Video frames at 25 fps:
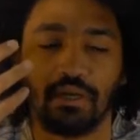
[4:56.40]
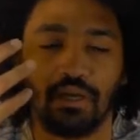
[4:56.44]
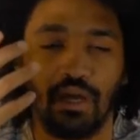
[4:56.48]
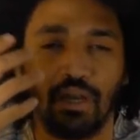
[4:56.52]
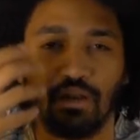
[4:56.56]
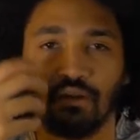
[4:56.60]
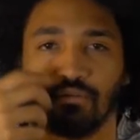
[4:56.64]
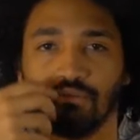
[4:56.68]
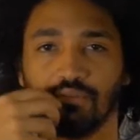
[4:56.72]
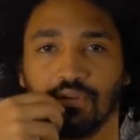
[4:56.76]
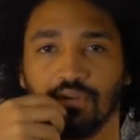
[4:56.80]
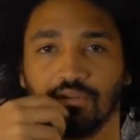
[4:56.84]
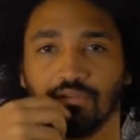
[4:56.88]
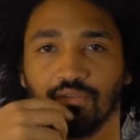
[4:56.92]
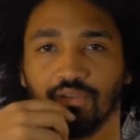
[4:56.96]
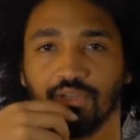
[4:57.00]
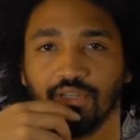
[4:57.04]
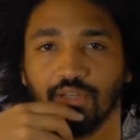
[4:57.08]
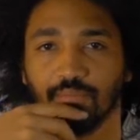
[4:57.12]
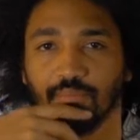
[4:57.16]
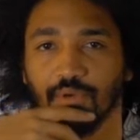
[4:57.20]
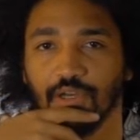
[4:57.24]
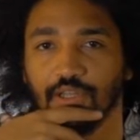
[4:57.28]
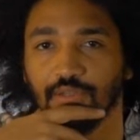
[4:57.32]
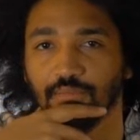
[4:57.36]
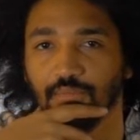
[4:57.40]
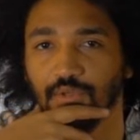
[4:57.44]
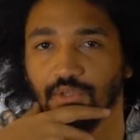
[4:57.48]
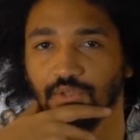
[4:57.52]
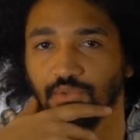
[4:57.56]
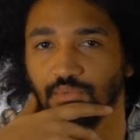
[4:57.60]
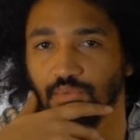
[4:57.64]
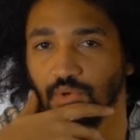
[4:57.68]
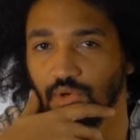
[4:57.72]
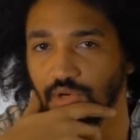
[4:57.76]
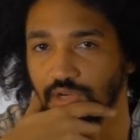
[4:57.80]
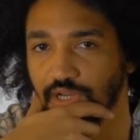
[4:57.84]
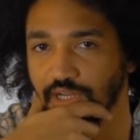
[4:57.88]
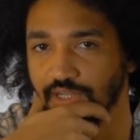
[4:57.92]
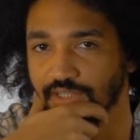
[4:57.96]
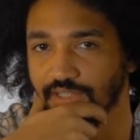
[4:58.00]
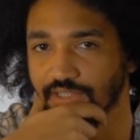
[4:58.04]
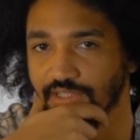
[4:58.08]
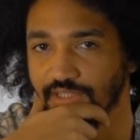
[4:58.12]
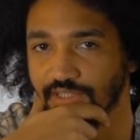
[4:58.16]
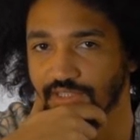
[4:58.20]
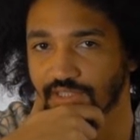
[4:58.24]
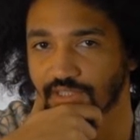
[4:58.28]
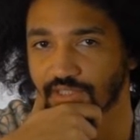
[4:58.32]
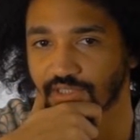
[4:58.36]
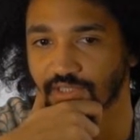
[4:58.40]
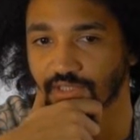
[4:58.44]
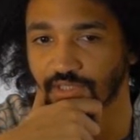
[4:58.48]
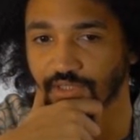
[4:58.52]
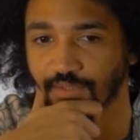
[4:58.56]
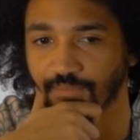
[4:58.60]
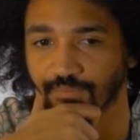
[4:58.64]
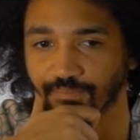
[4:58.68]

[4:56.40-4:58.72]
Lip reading: kind of every department work like this.